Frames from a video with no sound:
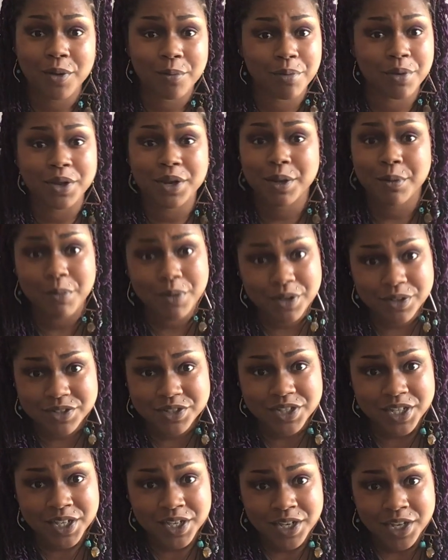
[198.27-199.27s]
You putting in
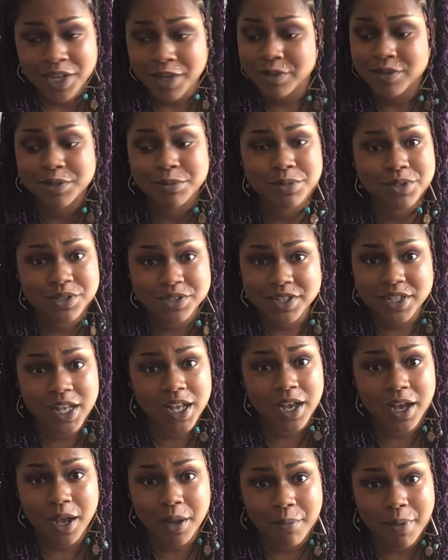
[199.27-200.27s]
bullshit, some bullshit is
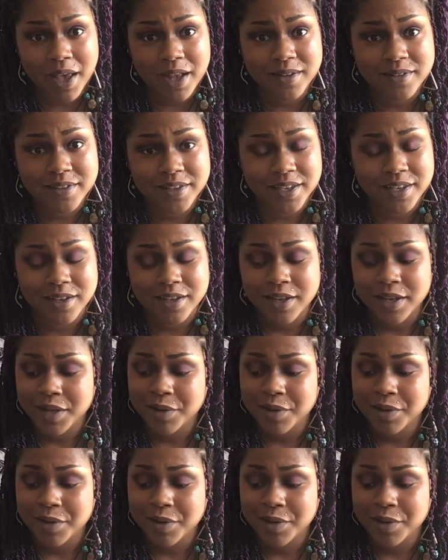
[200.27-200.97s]
gonna come back to you.